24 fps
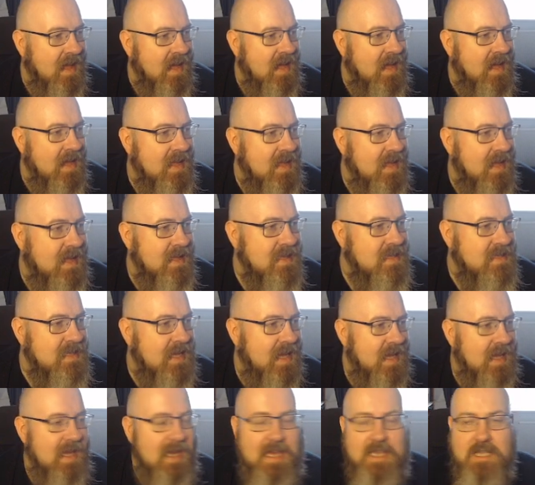you can
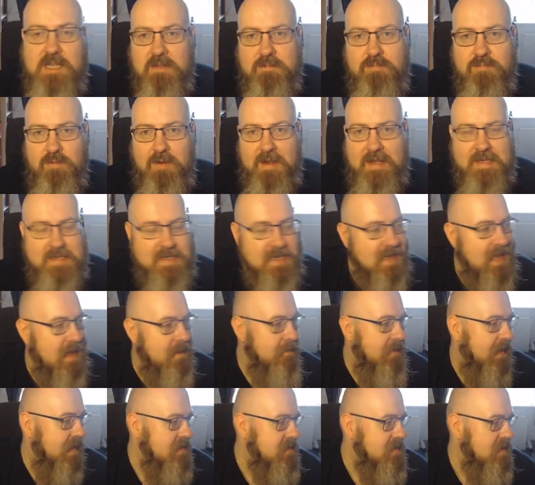see it just brings in that
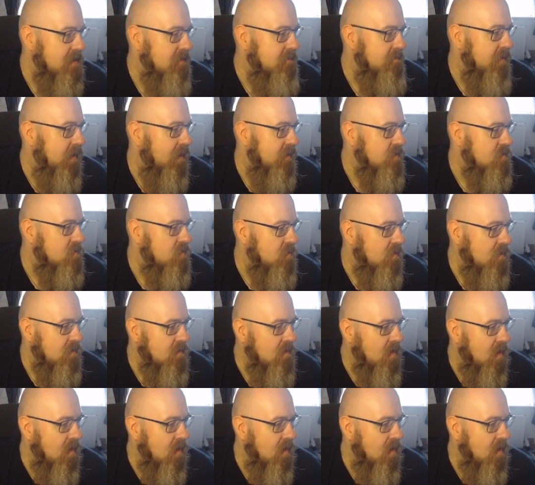Mastodon post with no